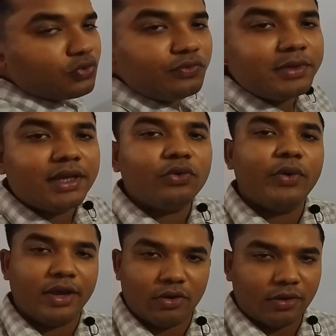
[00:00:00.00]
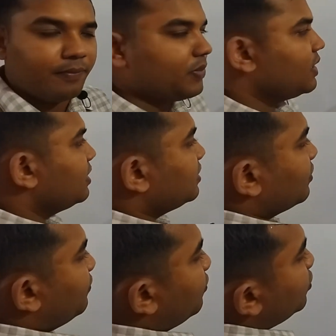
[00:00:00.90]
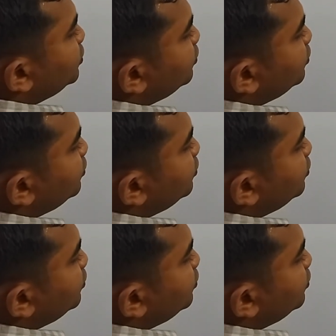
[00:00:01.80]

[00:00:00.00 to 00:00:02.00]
be the going on? The flow should be